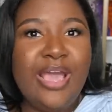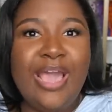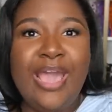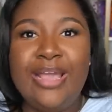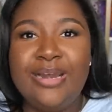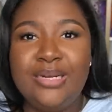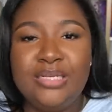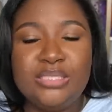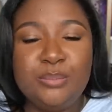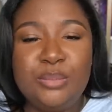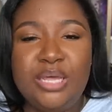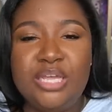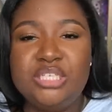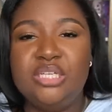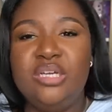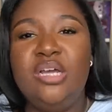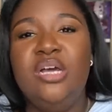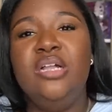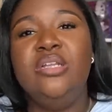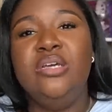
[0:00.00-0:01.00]
adding a splash
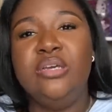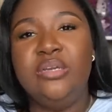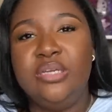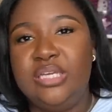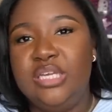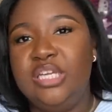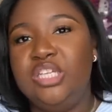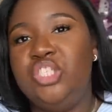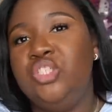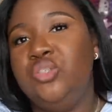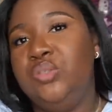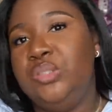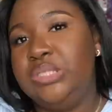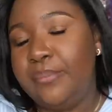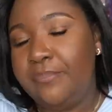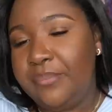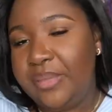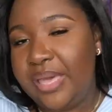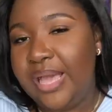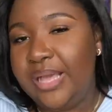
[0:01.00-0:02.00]
of color, get you
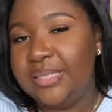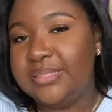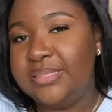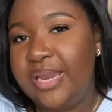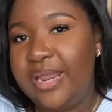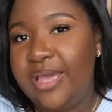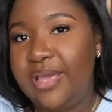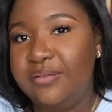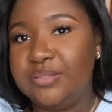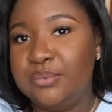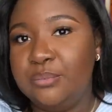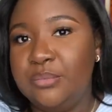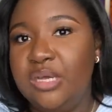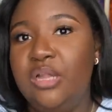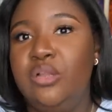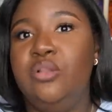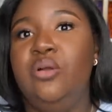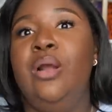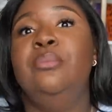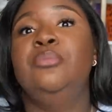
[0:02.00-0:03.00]
some bags that have some
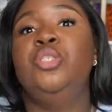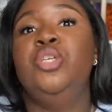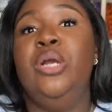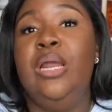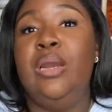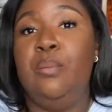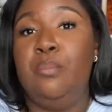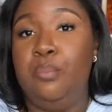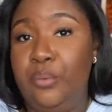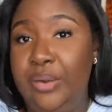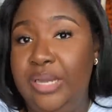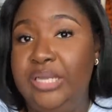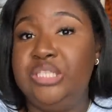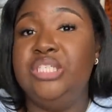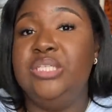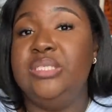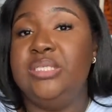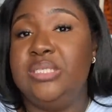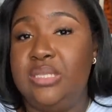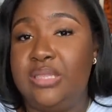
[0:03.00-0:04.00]
color. I'm trying to
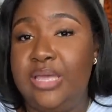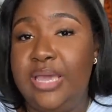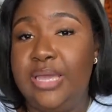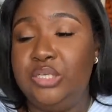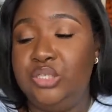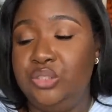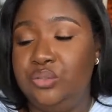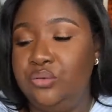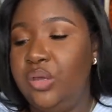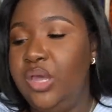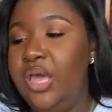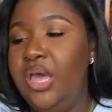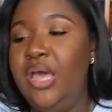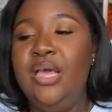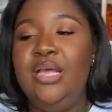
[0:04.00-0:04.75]
branch into that too.